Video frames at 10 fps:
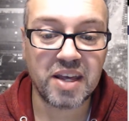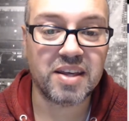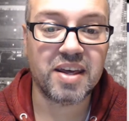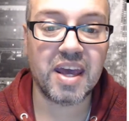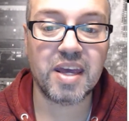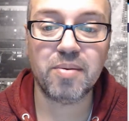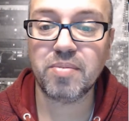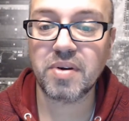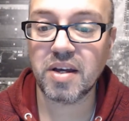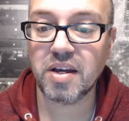
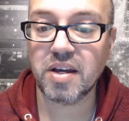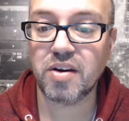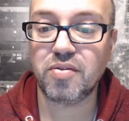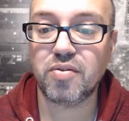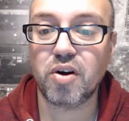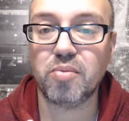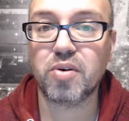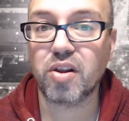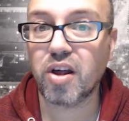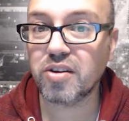game from
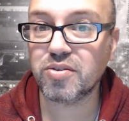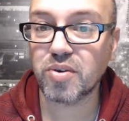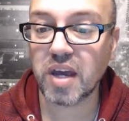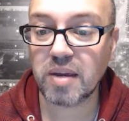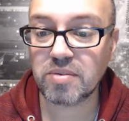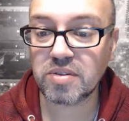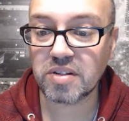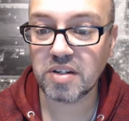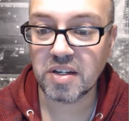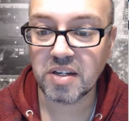Colossal Games,
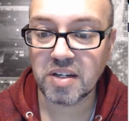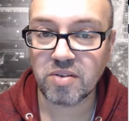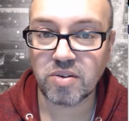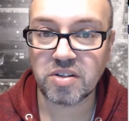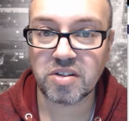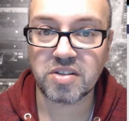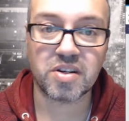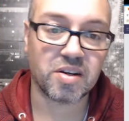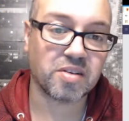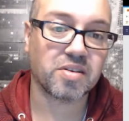which is
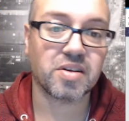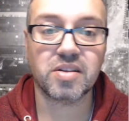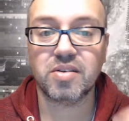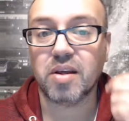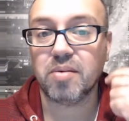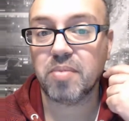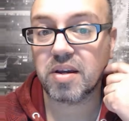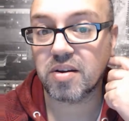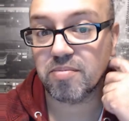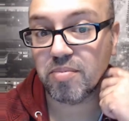they
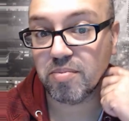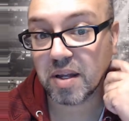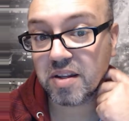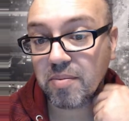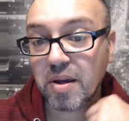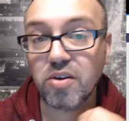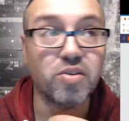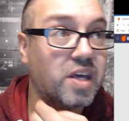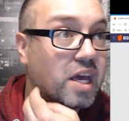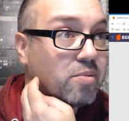make
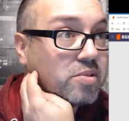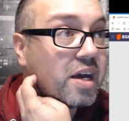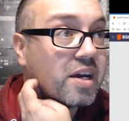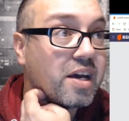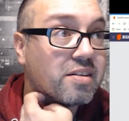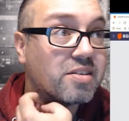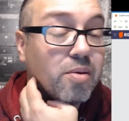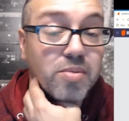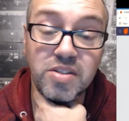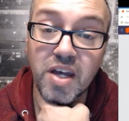good games. I got
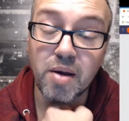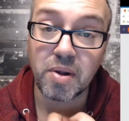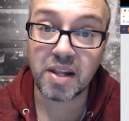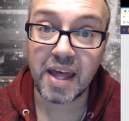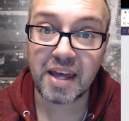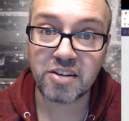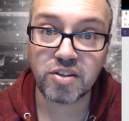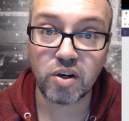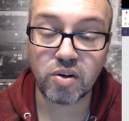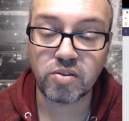Kamisama last
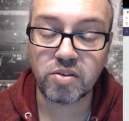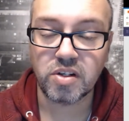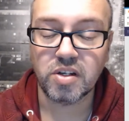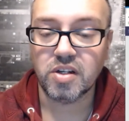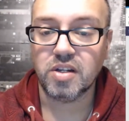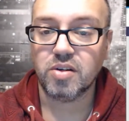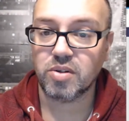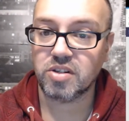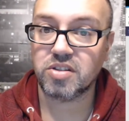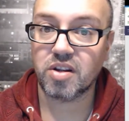year,
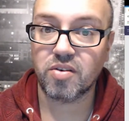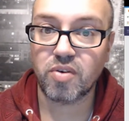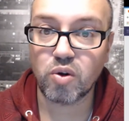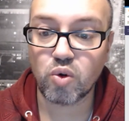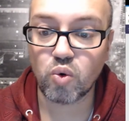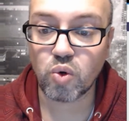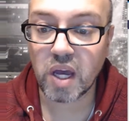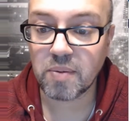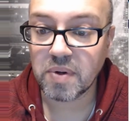which is a very cool game.